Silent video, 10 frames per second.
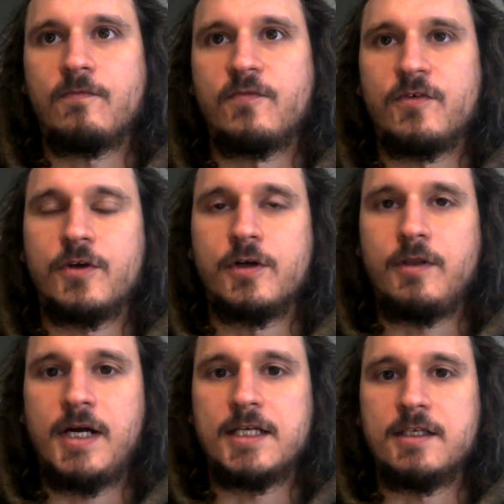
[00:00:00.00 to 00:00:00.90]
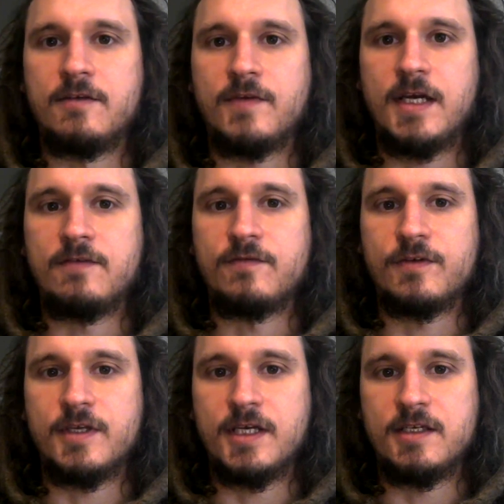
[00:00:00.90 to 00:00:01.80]
for the collective and for
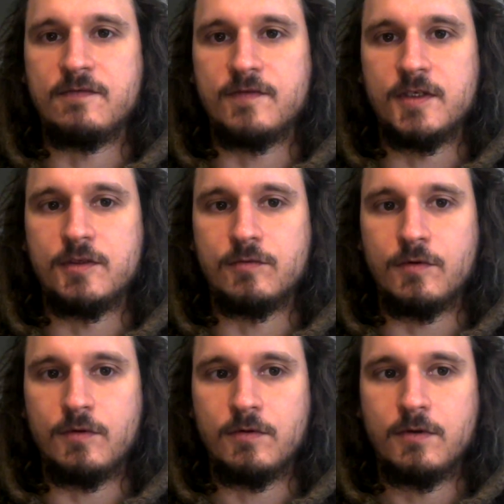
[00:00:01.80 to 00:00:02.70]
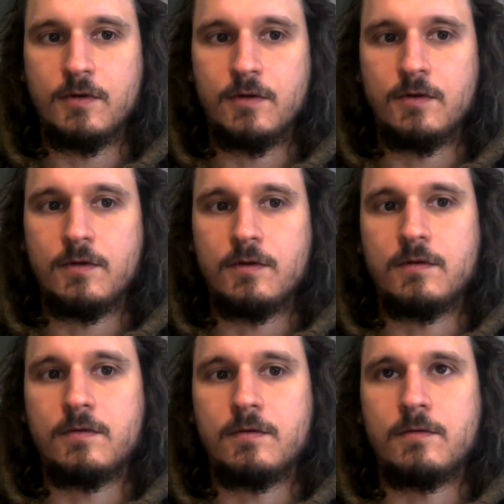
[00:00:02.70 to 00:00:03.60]
the individual
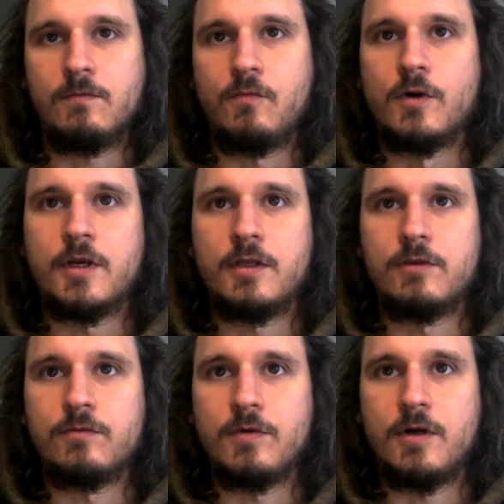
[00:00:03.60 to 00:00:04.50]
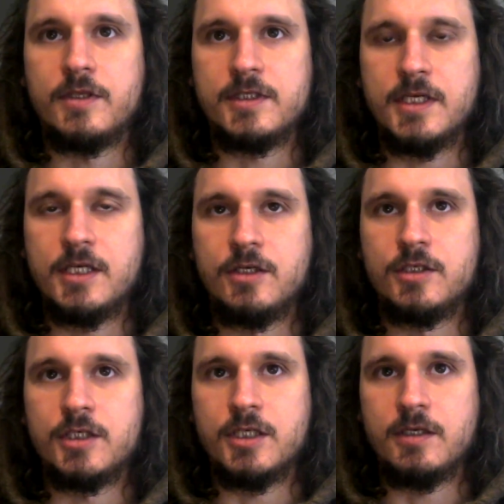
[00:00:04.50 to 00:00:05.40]
working through all this
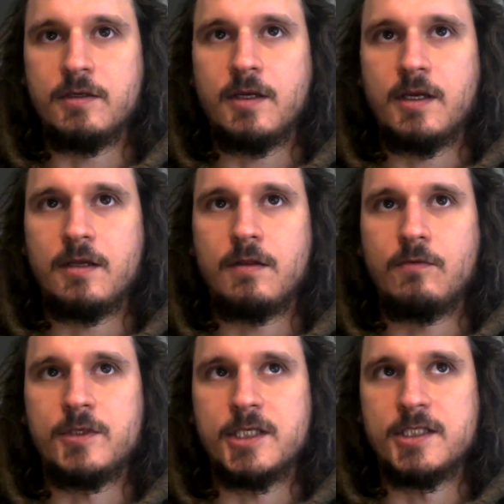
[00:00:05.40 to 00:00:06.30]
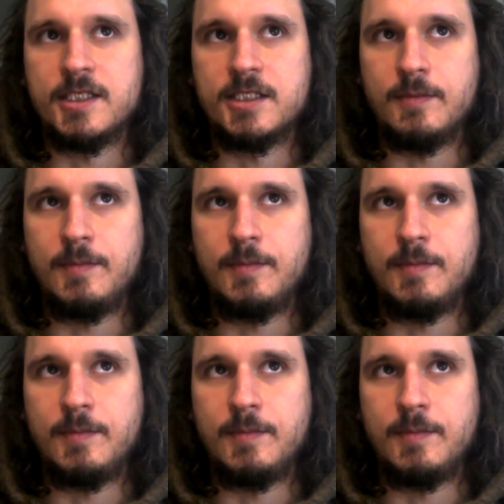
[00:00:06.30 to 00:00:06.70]
energy, which I see as a